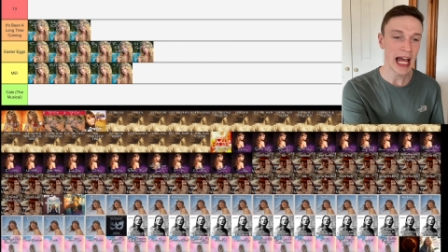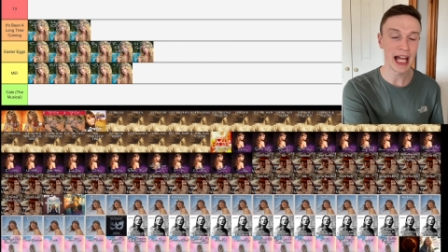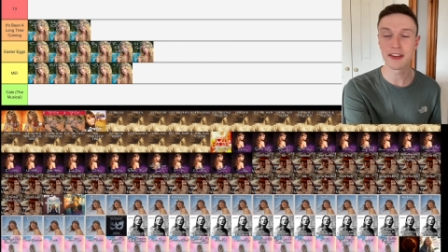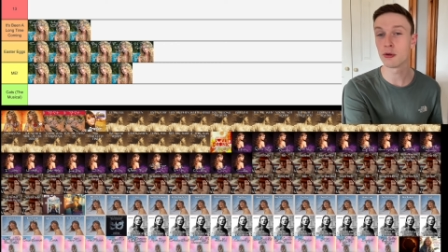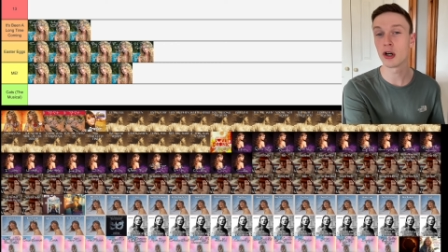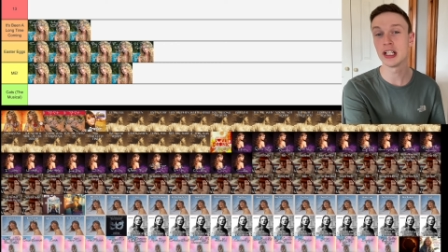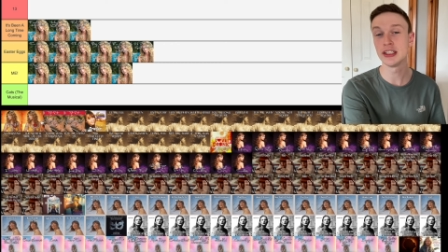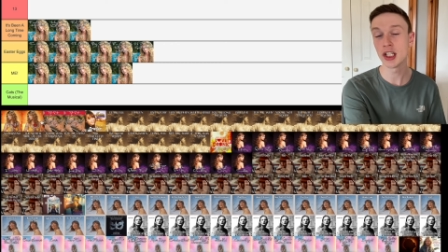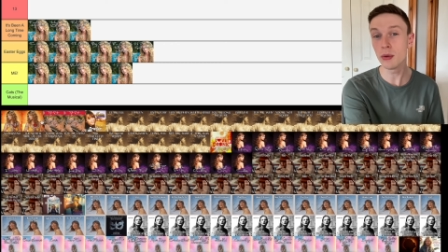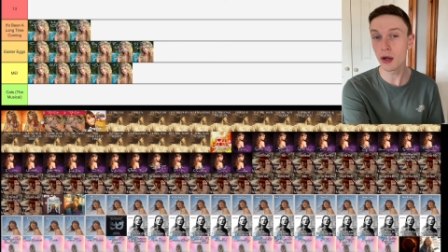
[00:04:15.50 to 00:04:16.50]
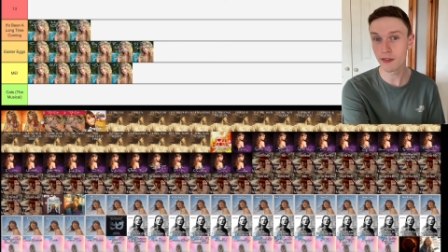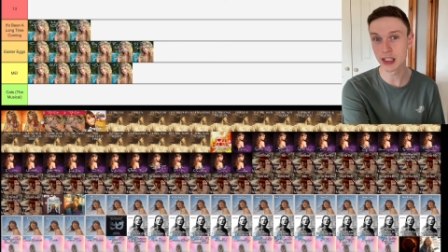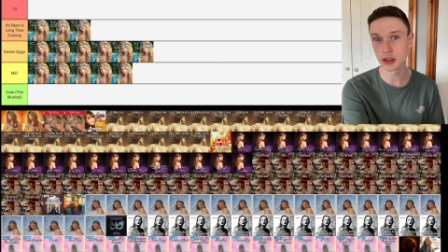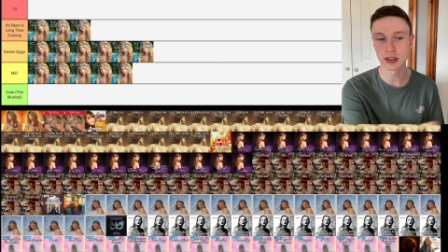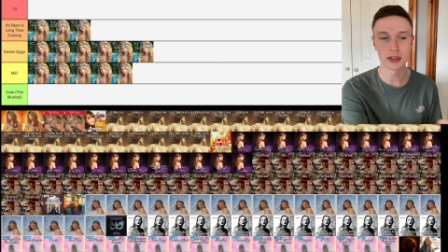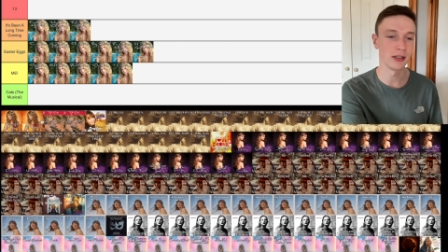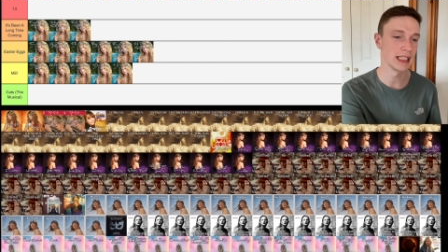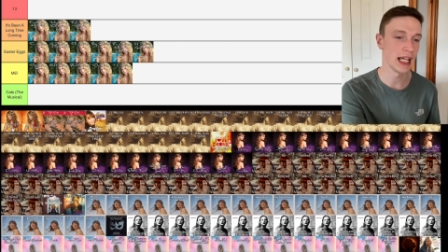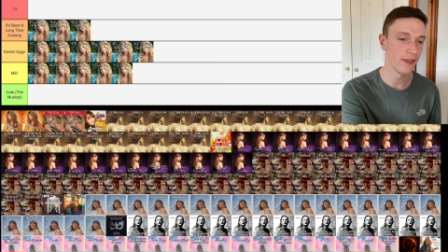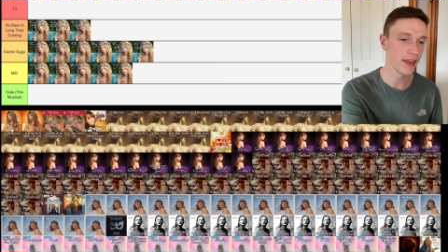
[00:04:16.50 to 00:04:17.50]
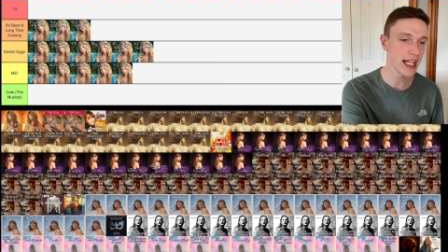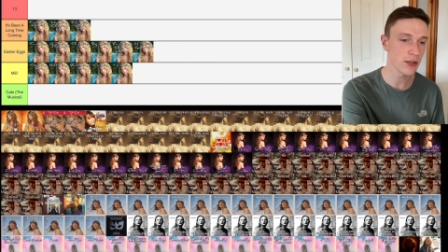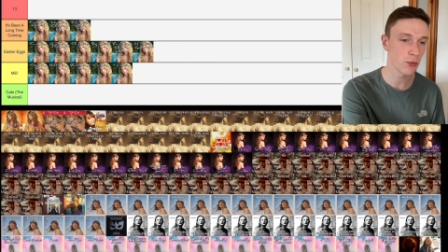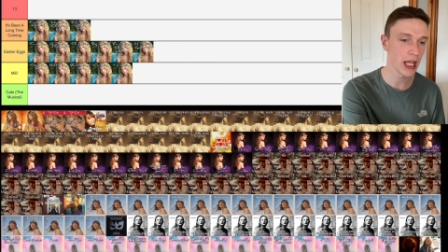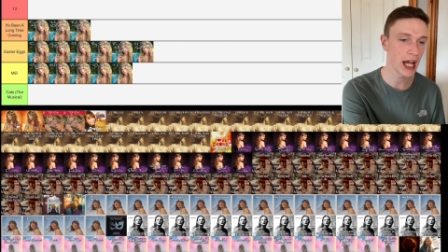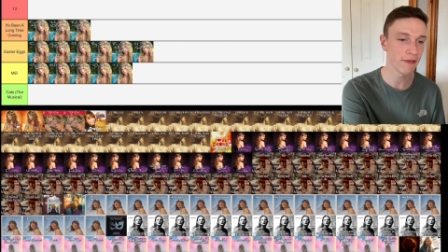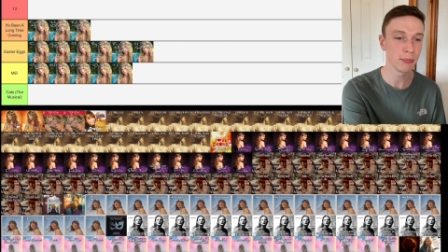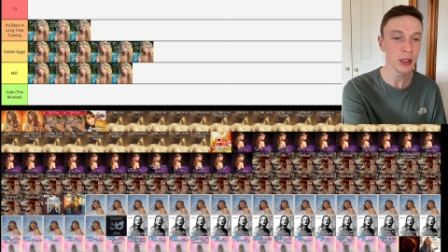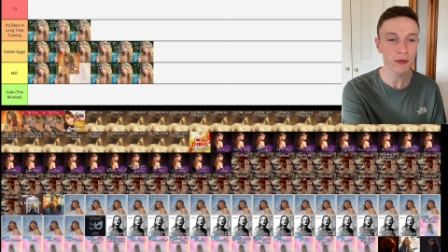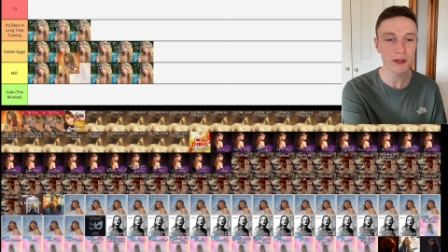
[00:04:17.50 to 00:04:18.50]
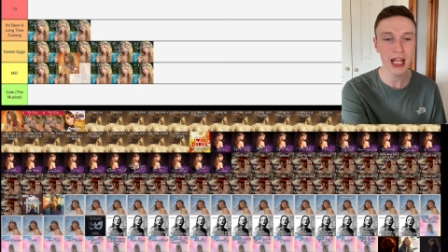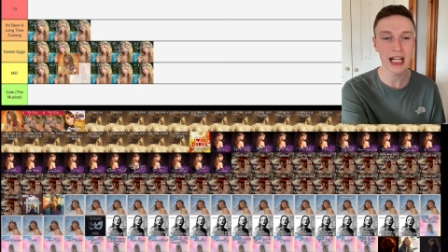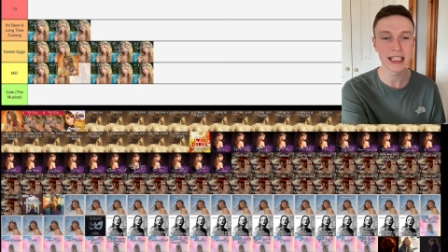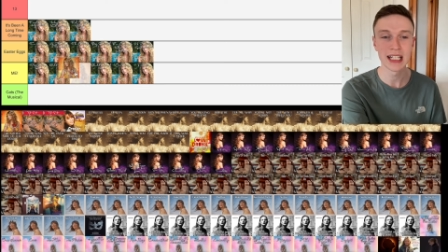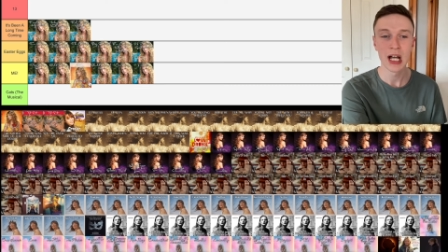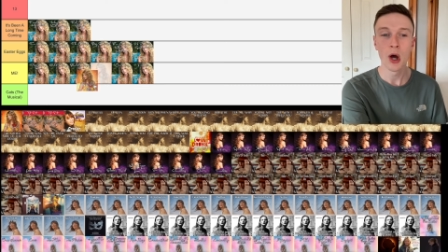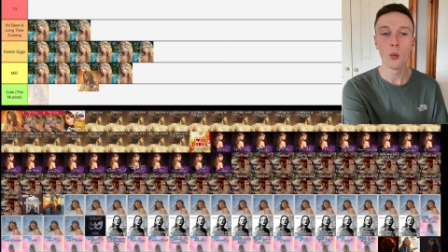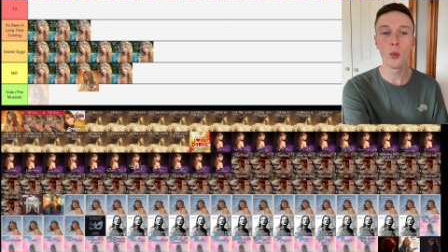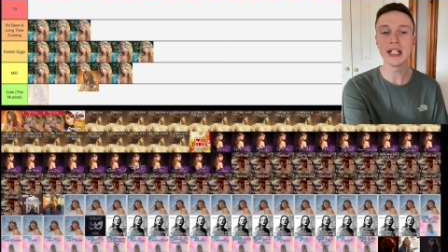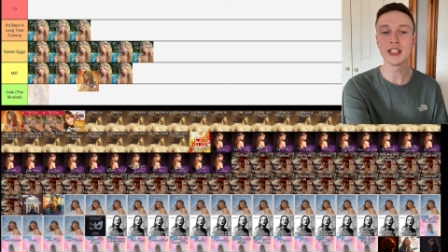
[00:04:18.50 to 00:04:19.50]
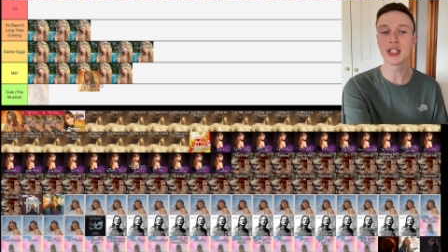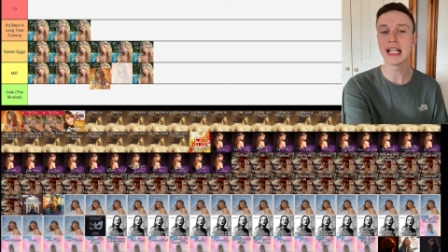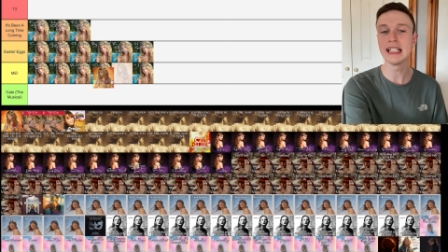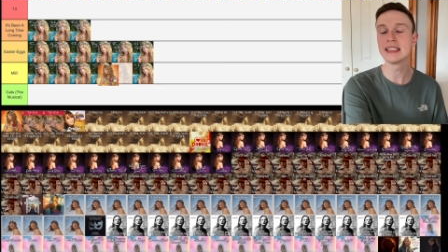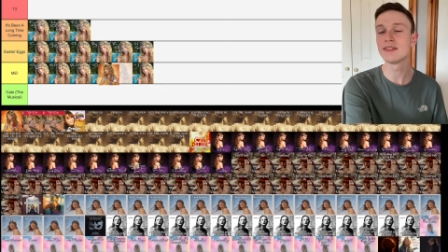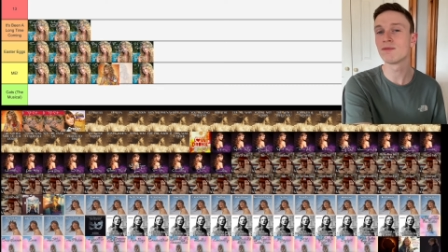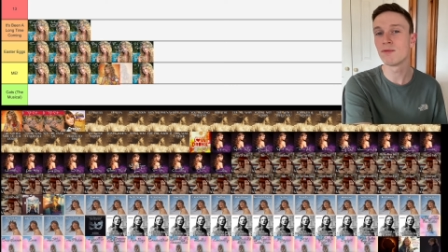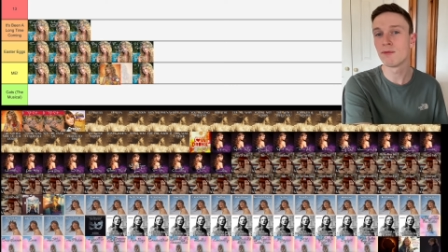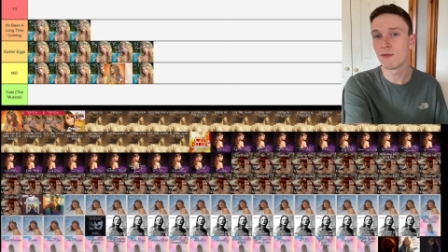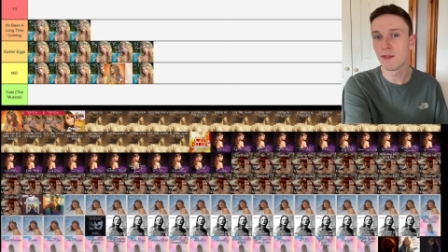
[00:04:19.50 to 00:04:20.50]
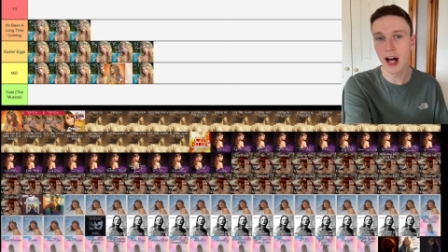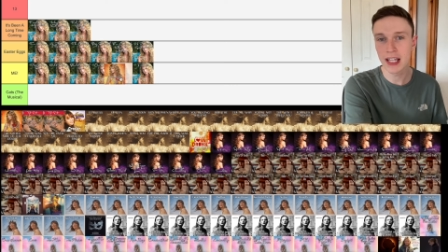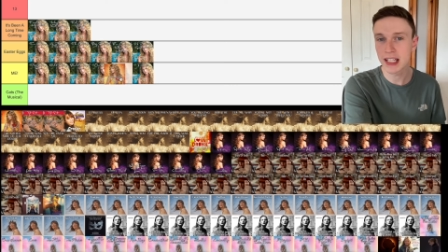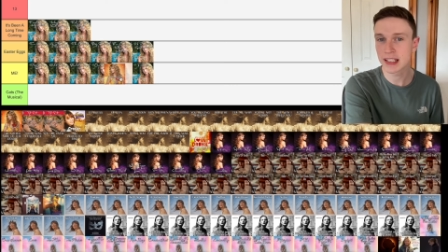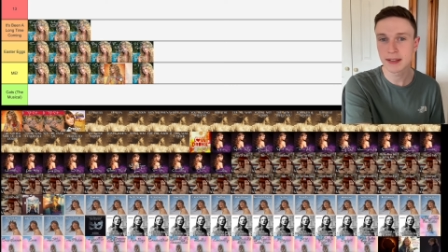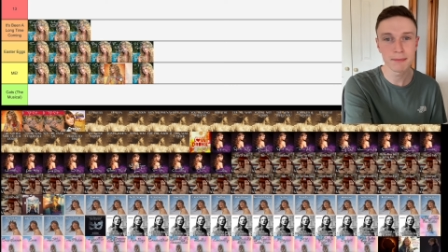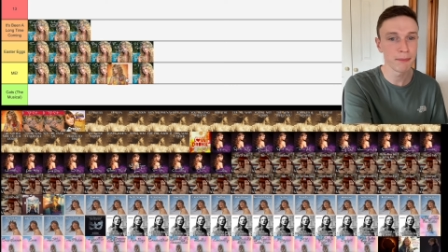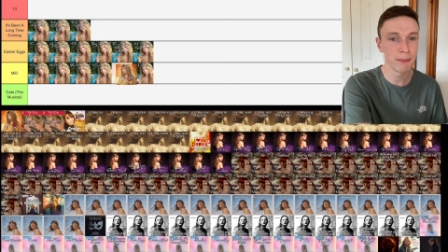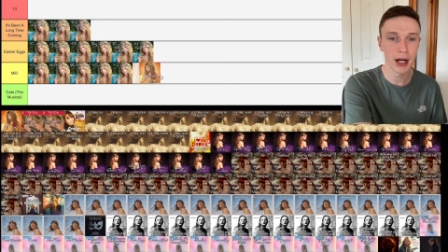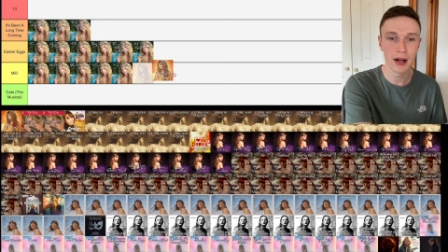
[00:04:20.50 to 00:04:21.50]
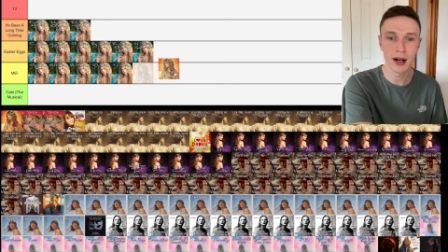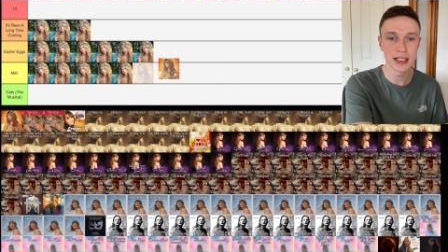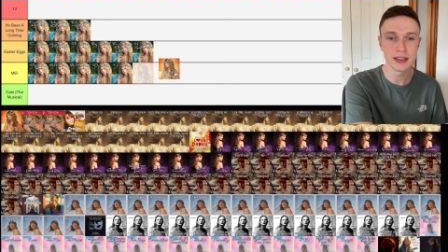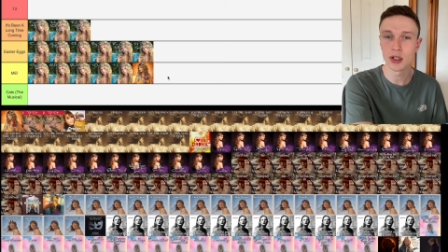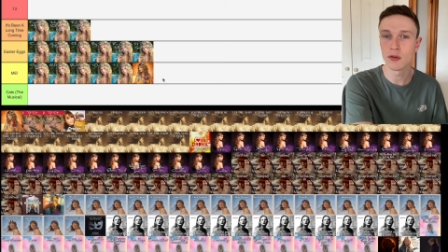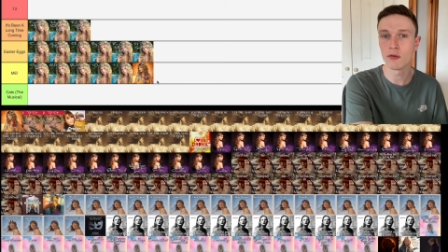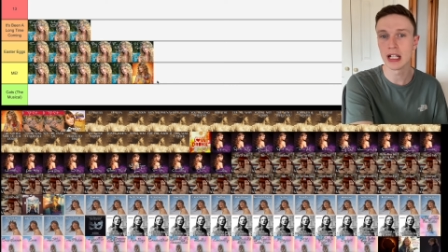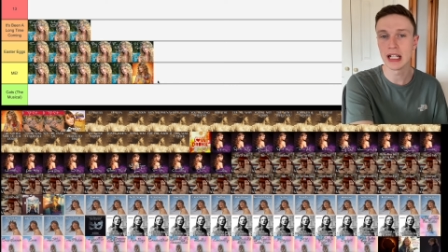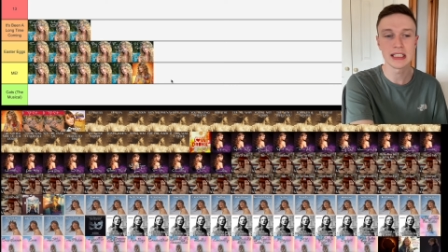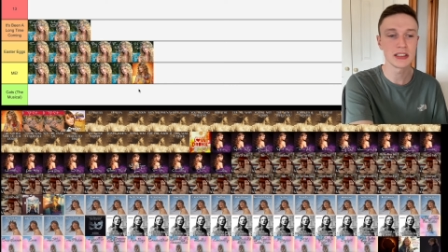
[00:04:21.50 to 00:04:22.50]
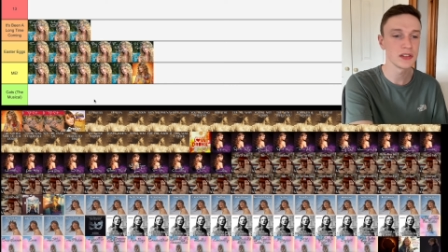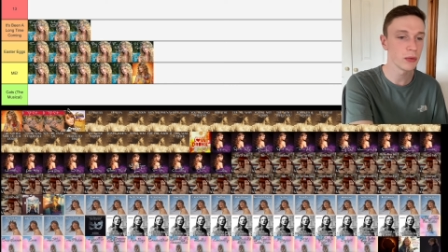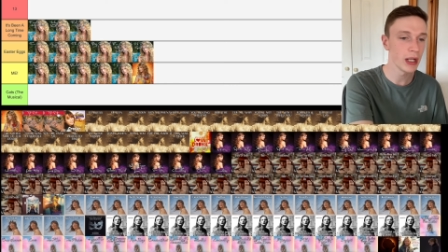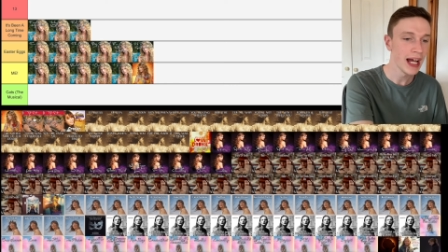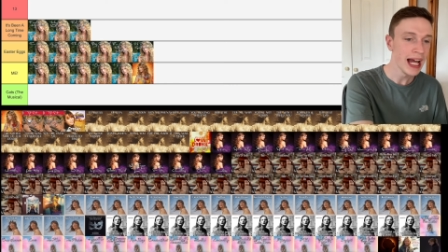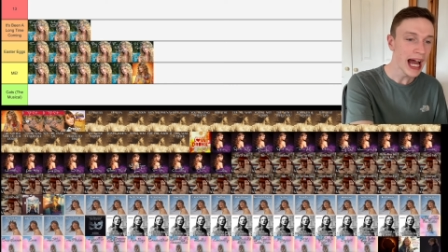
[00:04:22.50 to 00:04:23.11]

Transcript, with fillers: Uh, there are only two original songs in this. We have Beautiful Eyes, which is fine, but I don't really listen to it.